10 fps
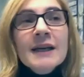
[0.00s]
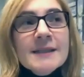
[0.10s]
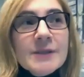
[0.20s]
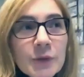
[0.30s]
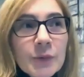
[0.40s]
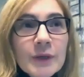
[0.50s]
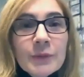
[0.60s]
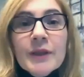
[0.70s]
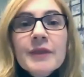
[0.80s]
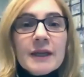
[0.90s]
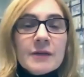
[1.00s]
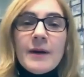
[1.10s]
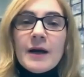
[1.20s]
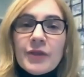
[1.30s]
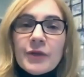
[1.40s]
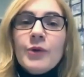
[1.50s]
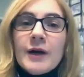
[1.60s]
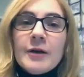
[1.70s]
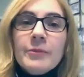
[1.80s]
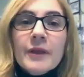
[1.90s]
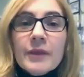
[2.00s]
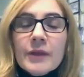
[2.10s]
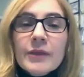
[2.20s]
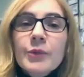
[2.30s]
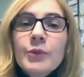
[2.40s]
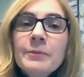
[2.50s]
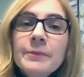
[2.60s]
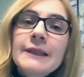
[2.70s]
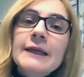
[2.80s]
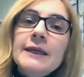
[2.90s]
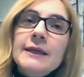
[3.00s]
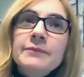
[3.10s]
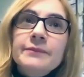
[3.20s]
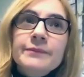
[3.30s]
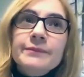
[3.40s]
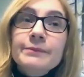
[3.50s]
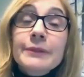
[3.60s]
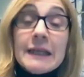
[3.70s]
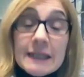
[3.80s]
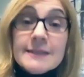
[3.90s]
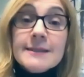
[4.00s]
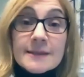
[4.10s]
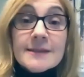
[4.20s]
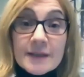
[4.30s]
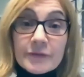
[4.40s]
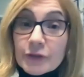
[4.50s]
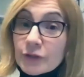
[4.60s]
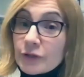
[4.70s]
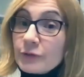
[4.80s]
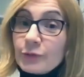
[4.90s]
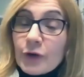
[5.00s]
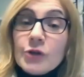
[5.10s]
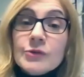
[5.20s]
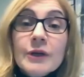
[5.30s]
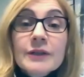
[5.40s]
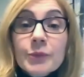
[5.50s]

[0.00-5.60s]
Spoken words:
So when we think about the web, the web plays several roles, right?